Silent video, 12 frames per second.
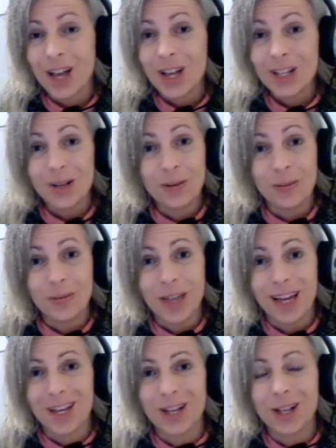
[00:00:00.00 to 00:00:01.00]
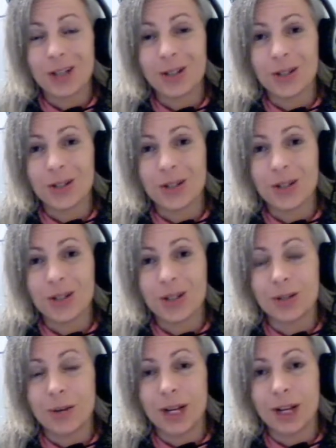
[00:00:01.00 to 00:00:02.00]
So that concludes
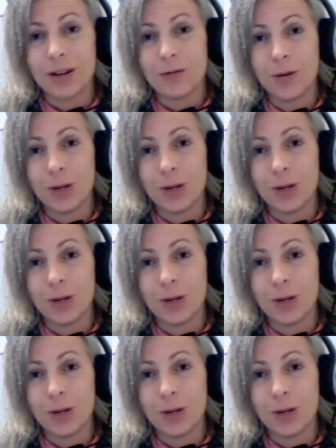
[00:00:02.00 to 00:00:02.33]
Shamanic